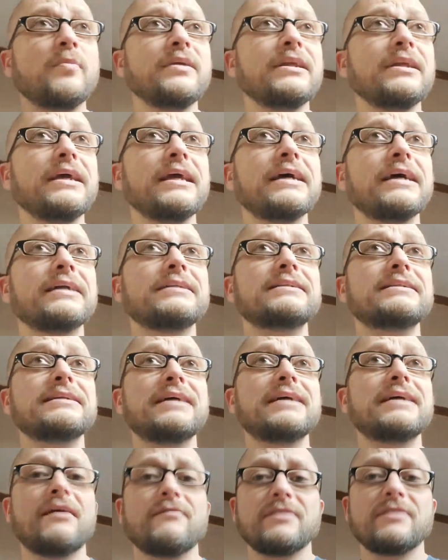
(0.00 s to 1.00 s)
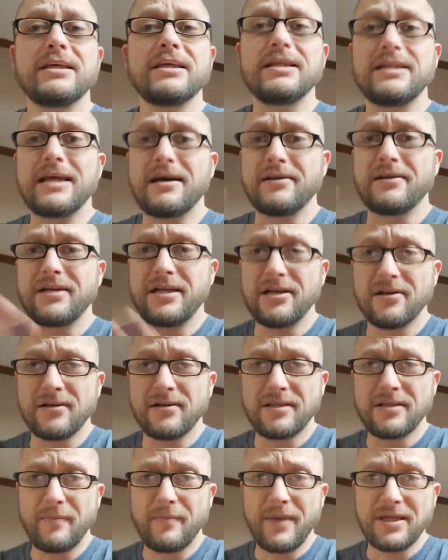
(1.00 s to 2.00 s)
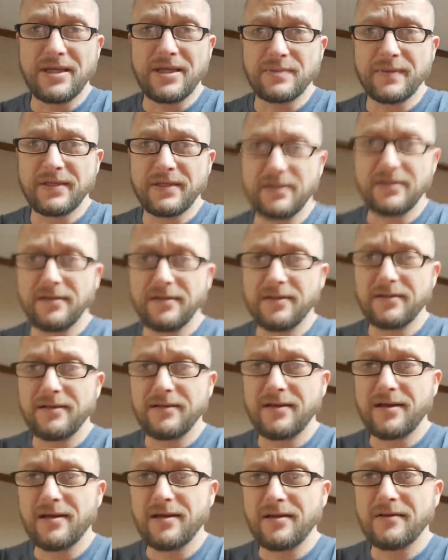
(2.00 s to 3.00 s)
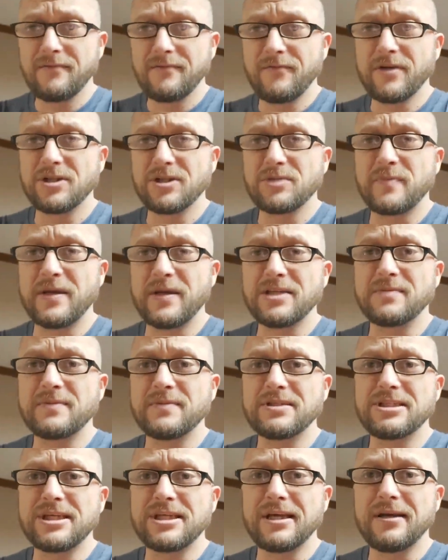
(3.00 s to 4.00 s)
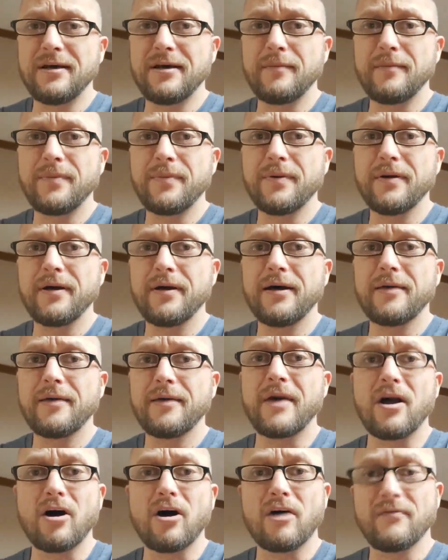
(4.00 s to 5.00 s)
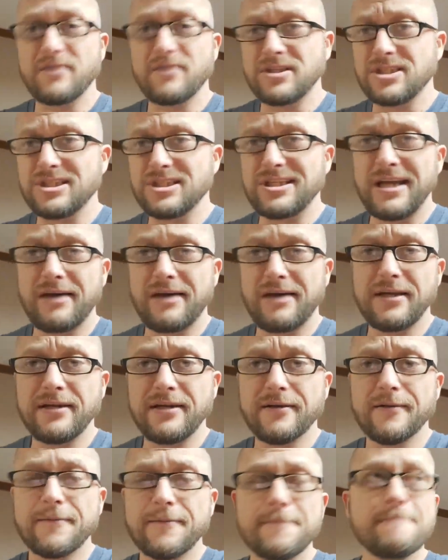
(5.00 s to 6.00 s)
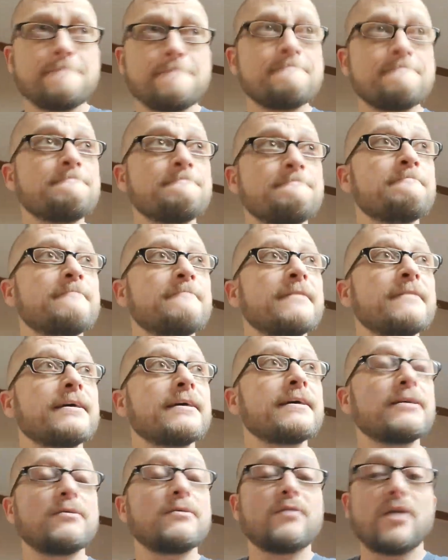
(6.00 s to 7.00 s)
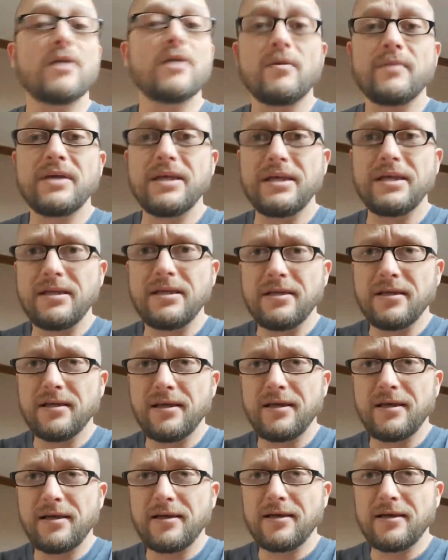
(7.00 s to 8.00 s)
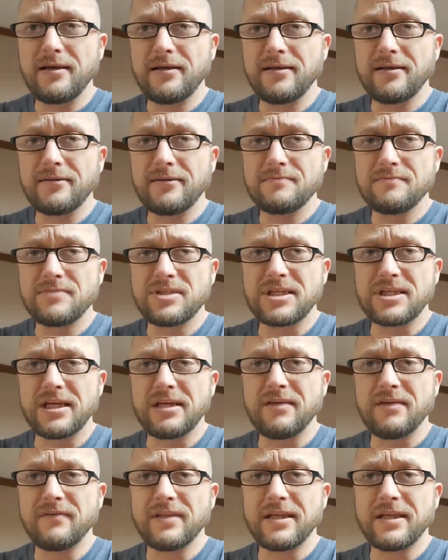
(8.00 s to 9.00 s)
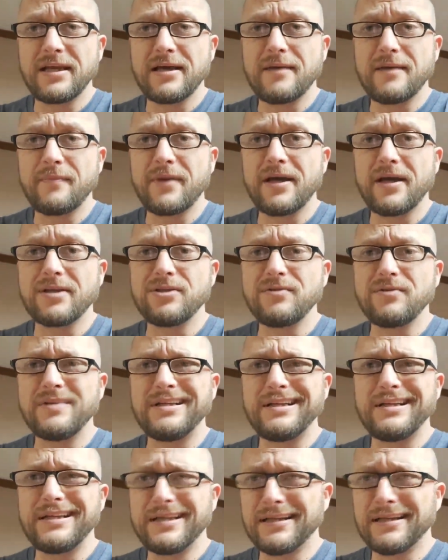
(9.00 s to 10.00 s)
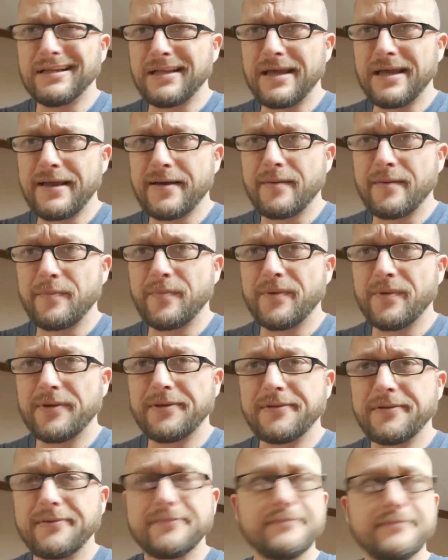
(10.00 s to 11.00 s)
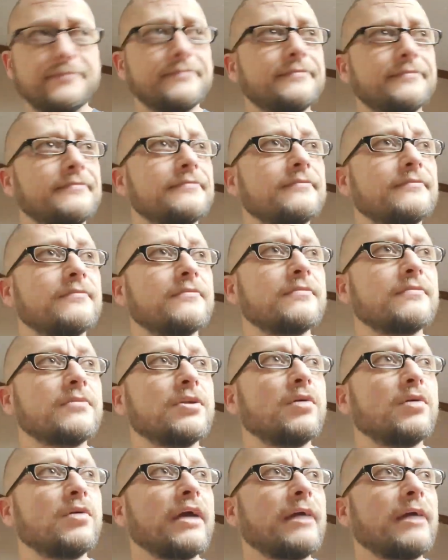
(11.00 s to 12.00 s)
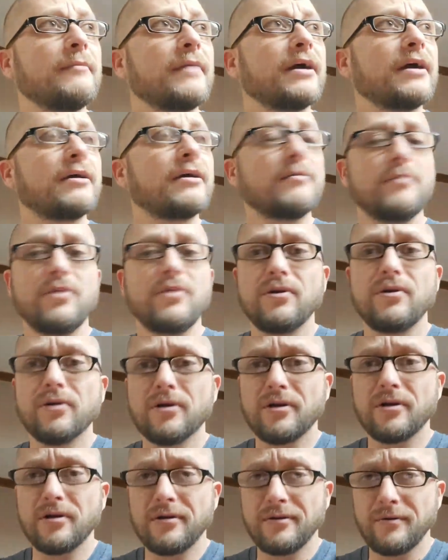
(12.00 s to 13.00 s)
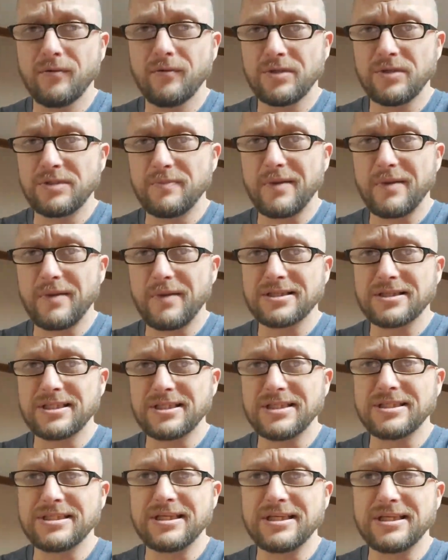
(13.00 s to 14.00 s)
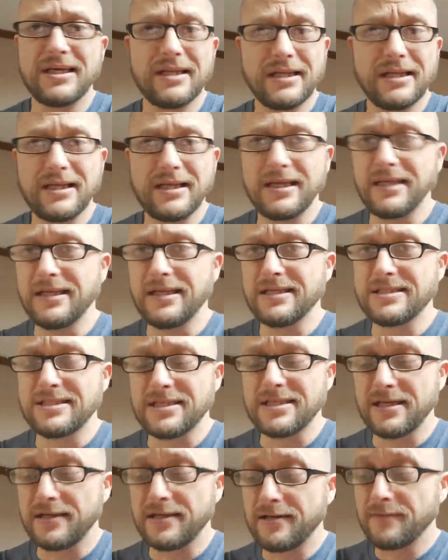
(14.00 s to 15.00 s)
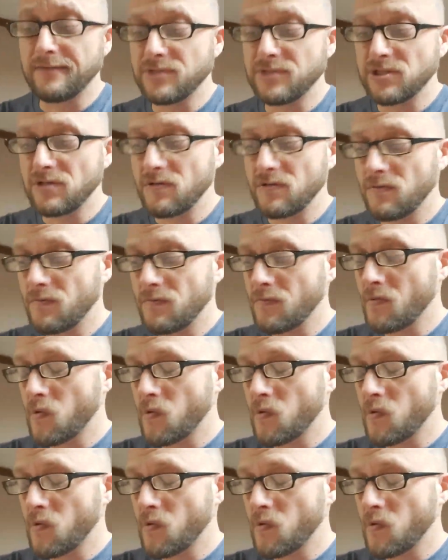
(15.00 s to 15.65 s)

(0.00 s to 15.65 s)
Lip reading: to get everything down here in the basement, finished basement set up. My office is down here where I'll be setting everything up. I do need to get a lamp and locate my computer, which box it's in, and getting it set up. So,